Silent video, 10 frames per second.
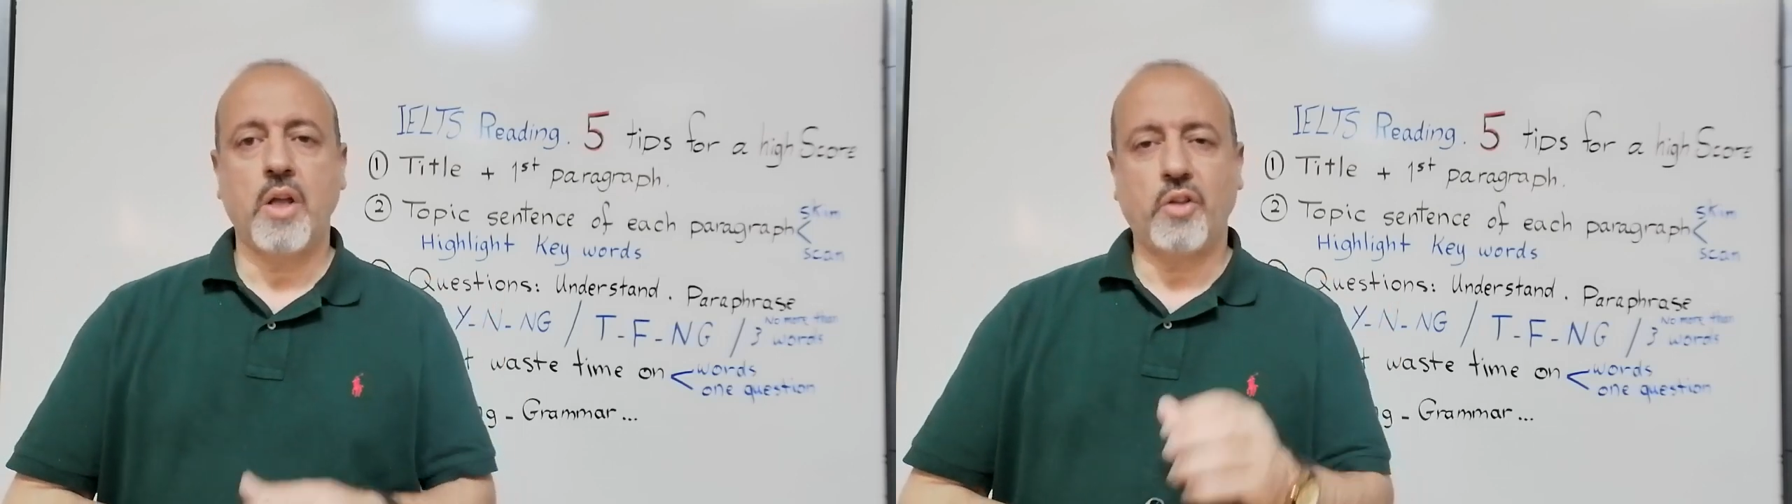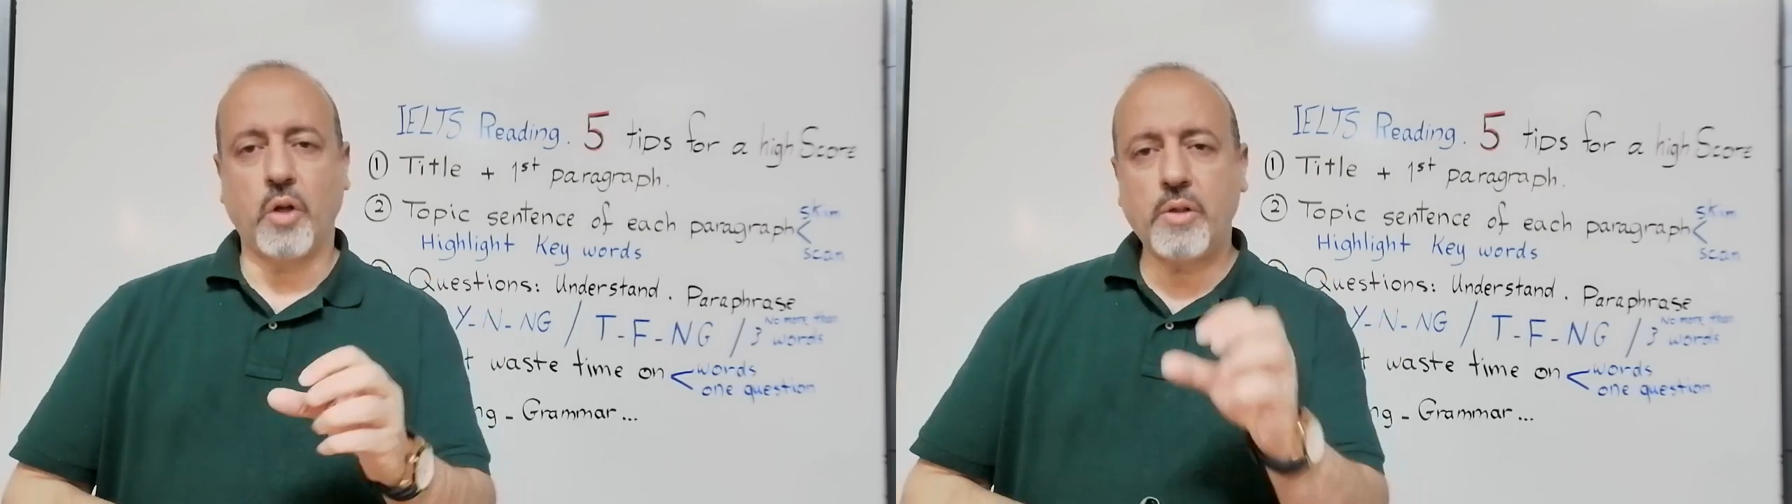
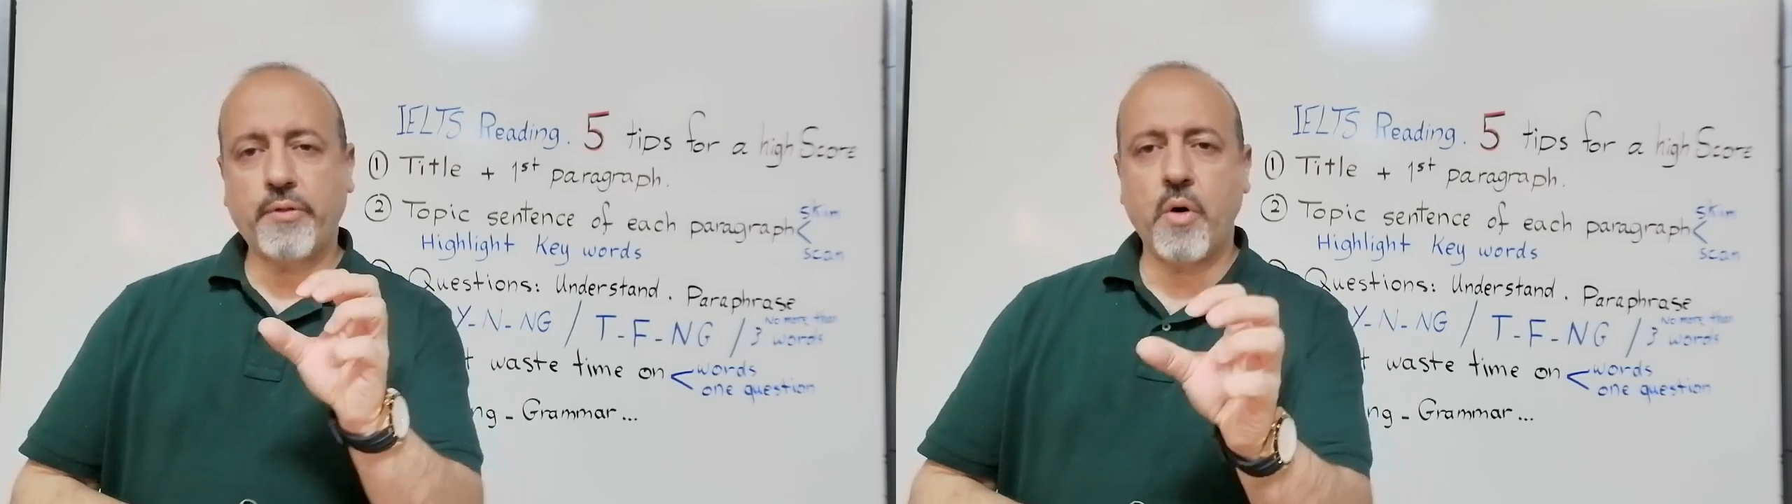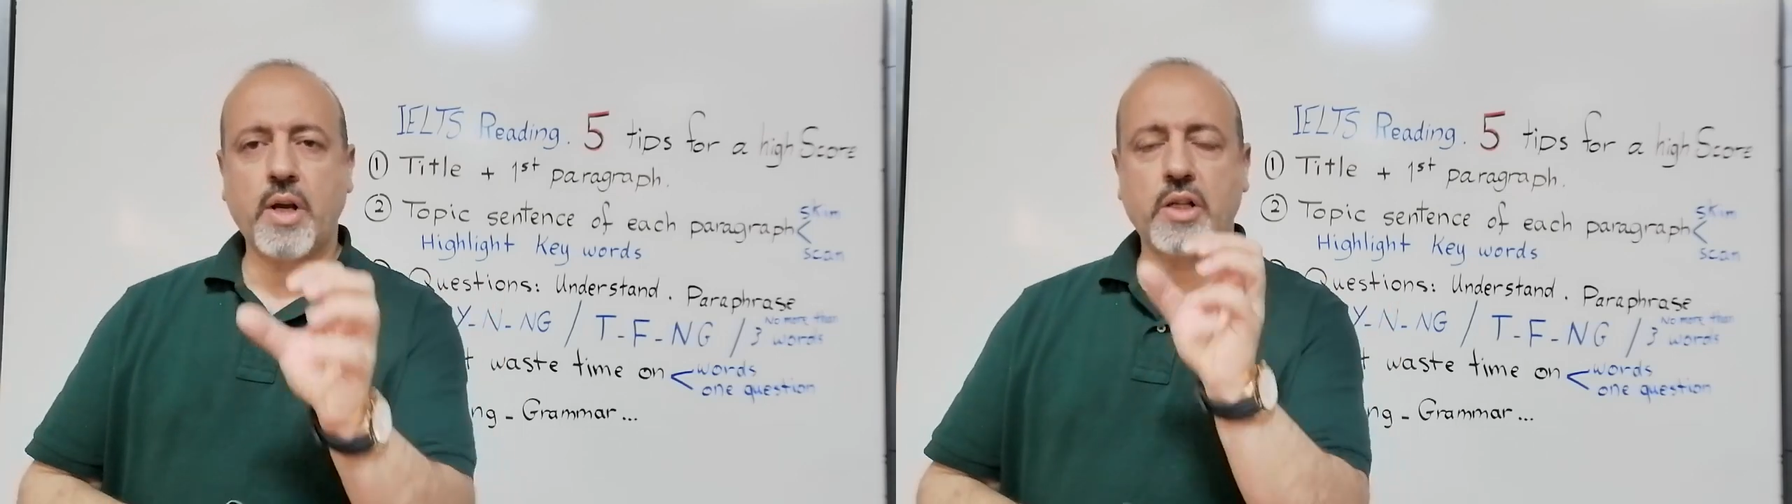Don't
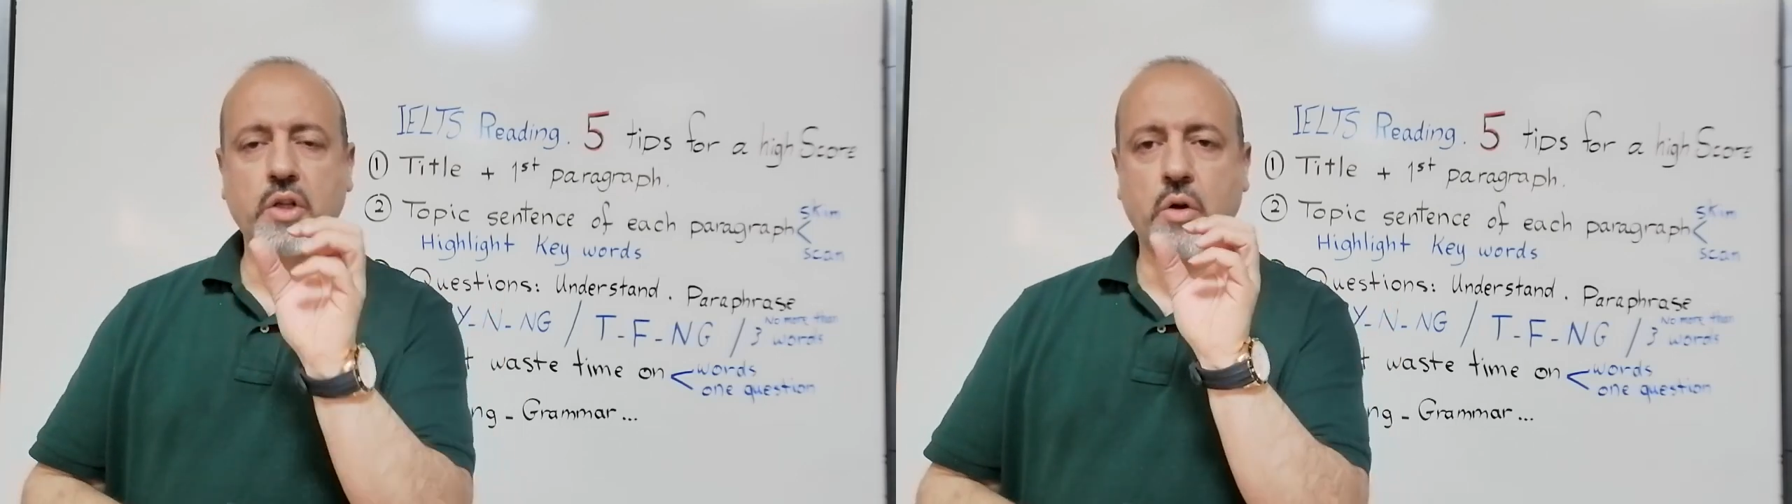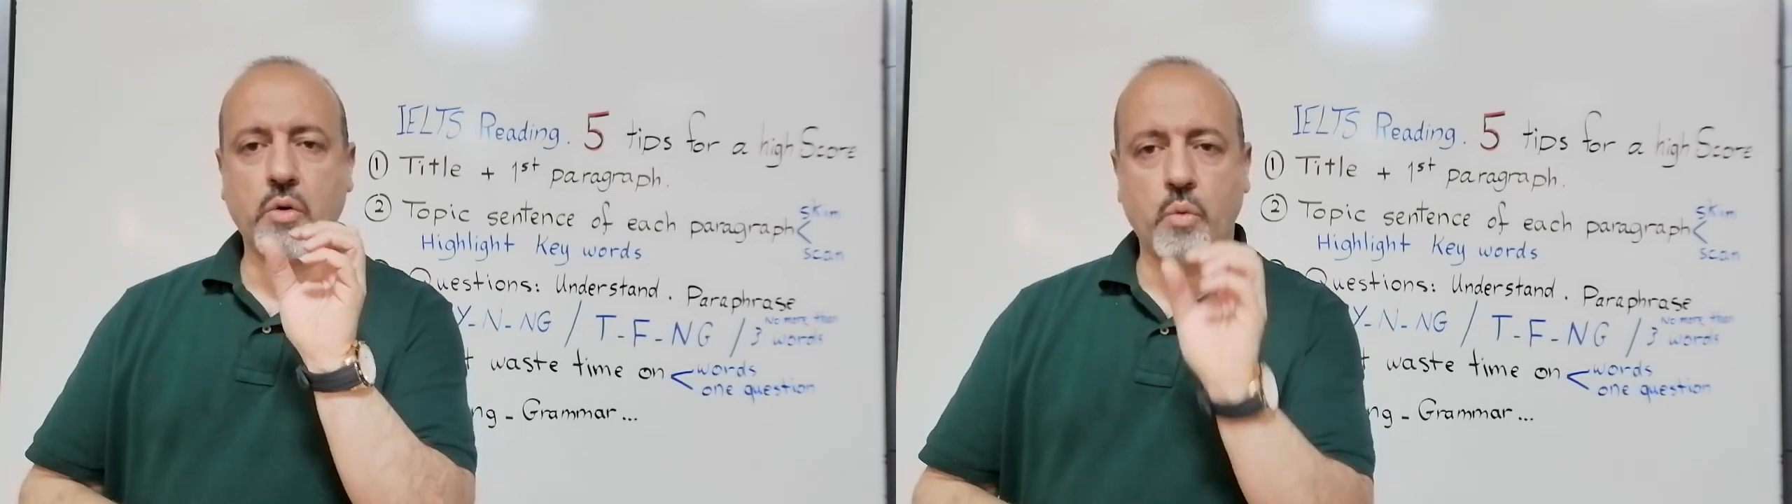focus
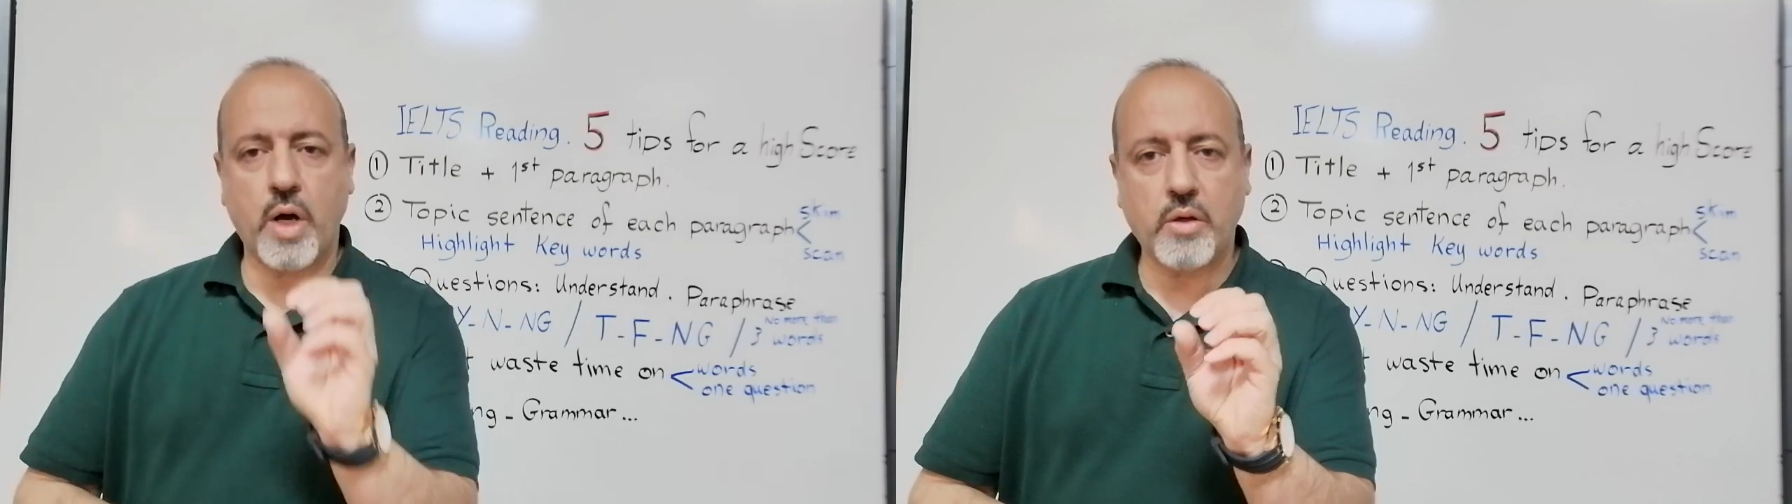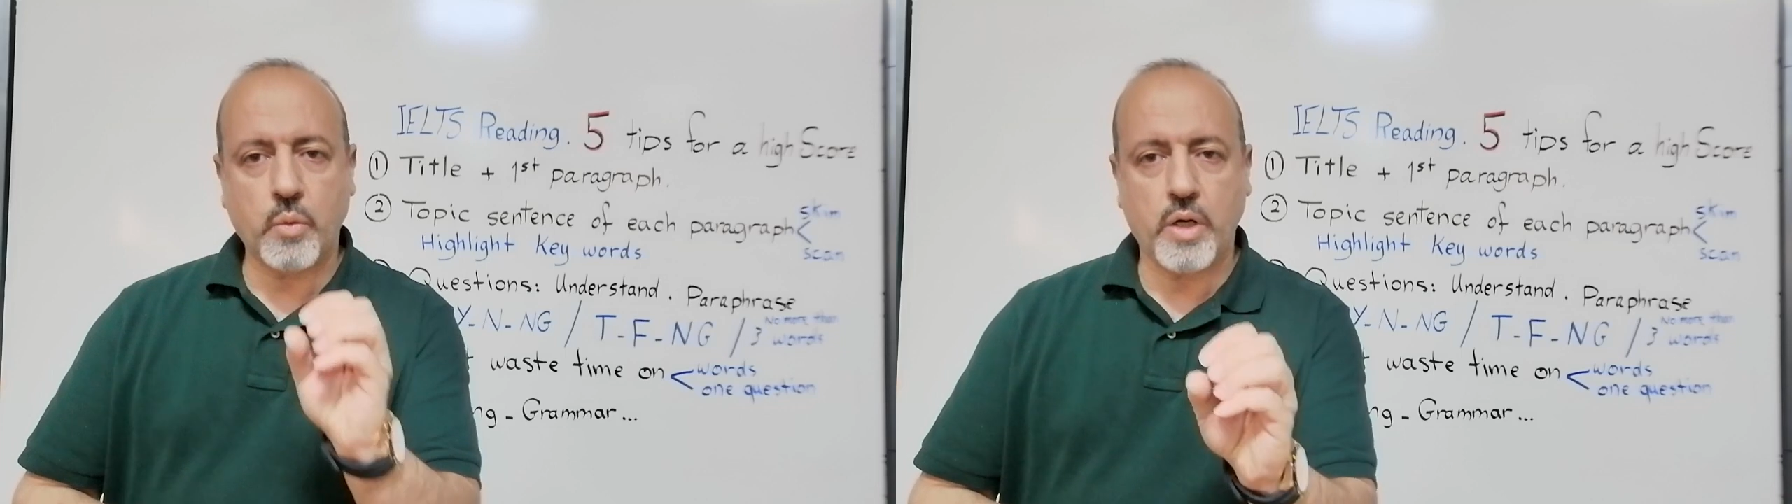on
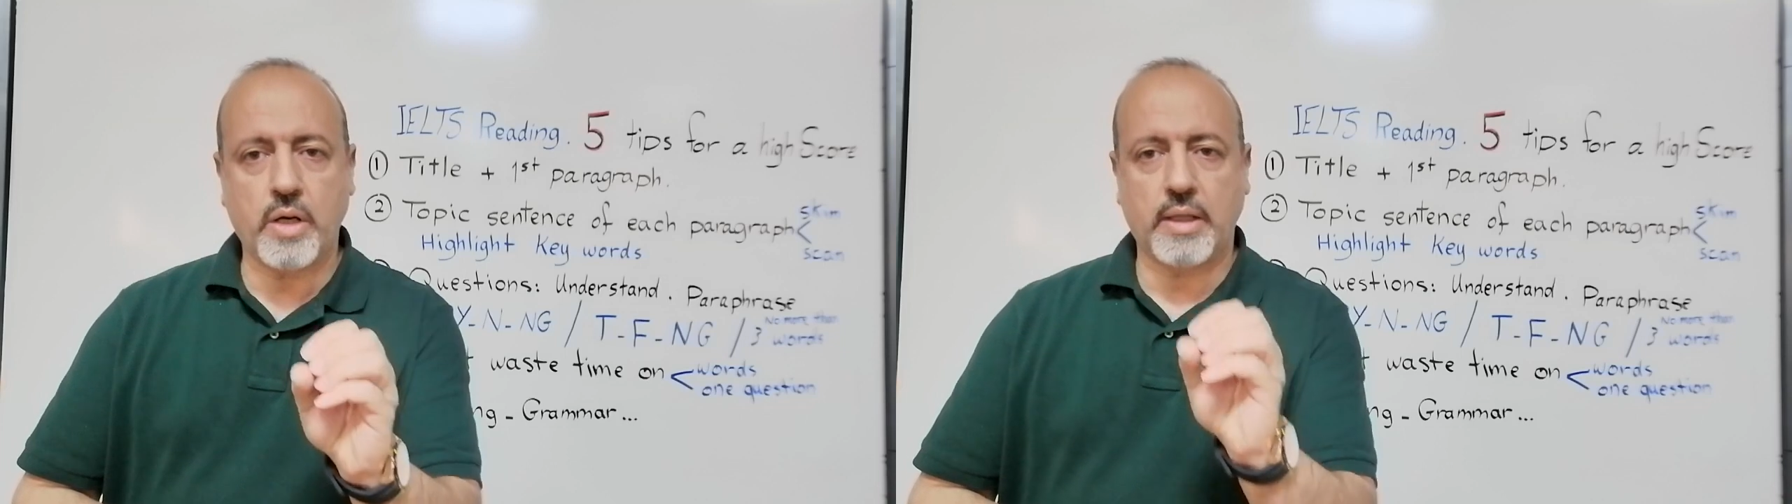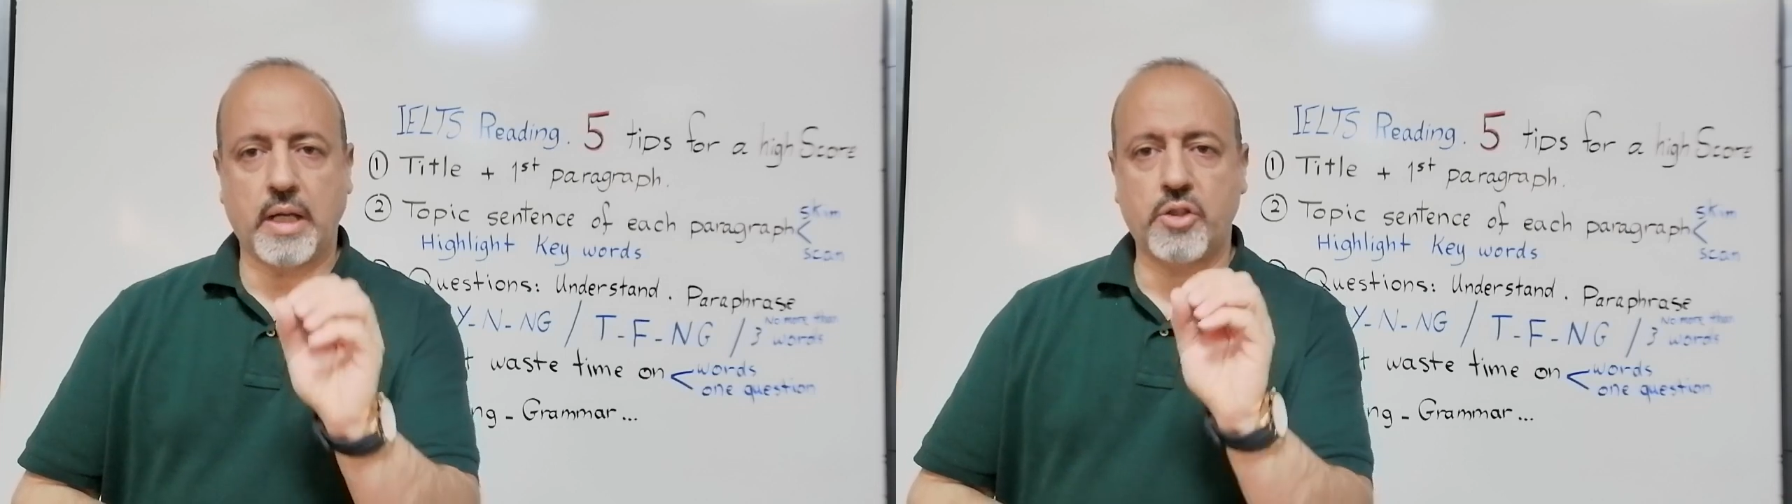one
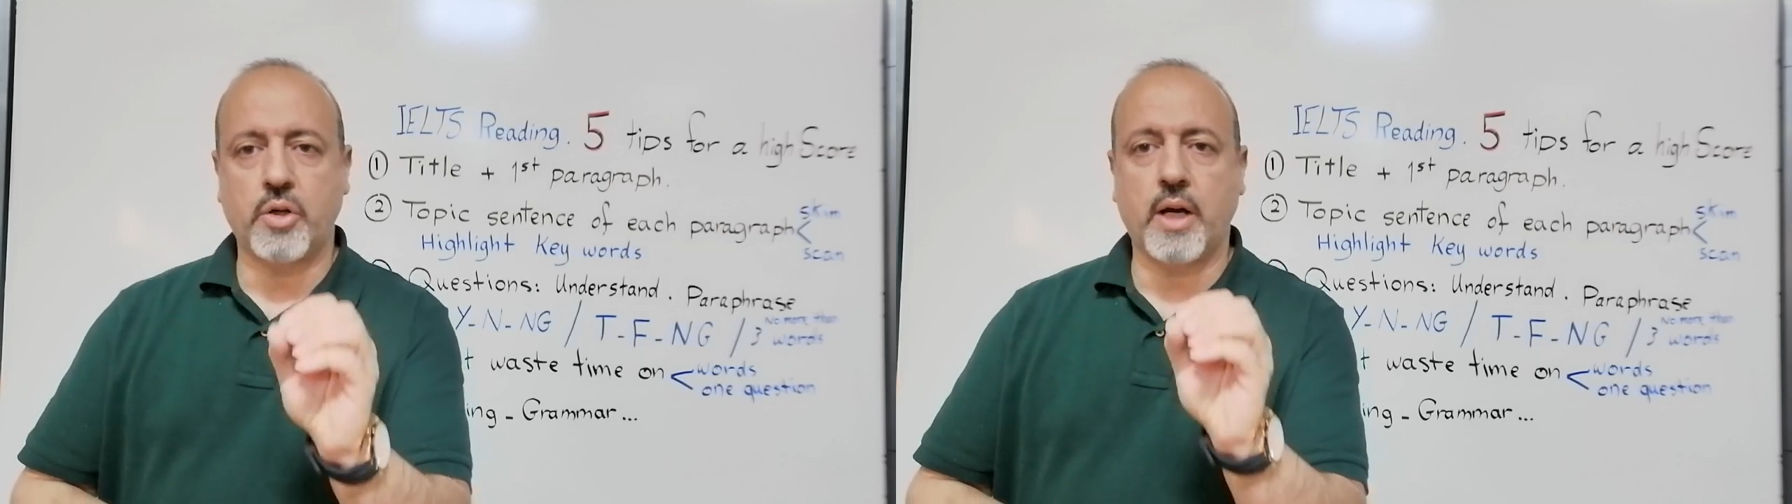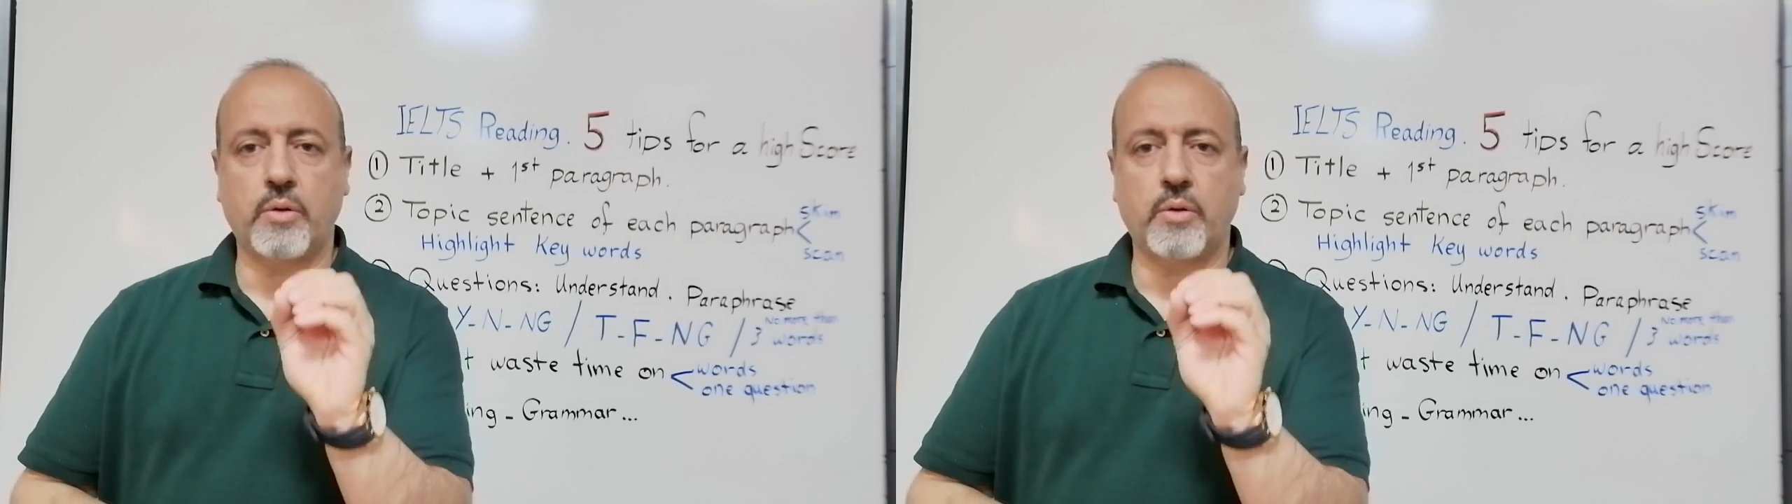word and try